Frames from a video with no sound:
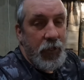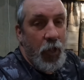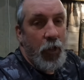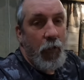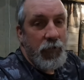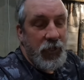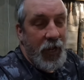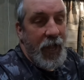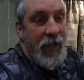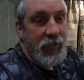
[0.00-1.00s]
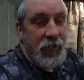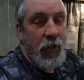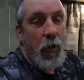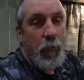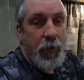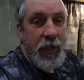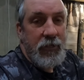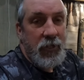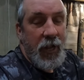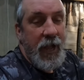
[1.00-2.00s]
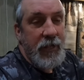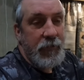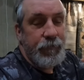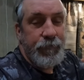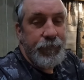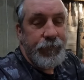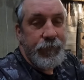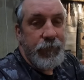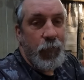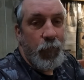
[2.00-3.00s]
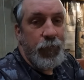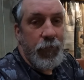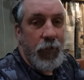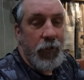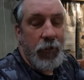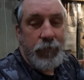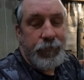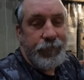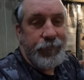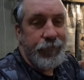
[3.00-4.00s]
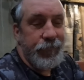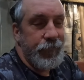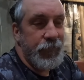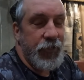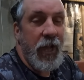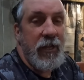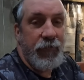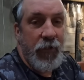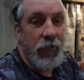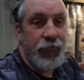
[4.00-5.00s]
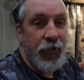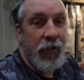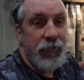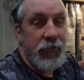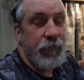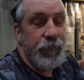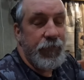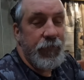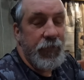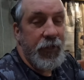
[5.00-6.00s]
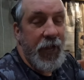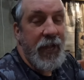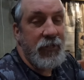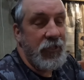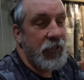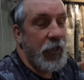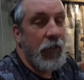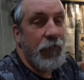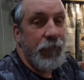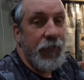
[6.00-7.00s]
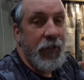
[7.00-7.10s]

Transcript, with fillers: cut over slash CRP slash uh, sage field stuff, just nasty stuff.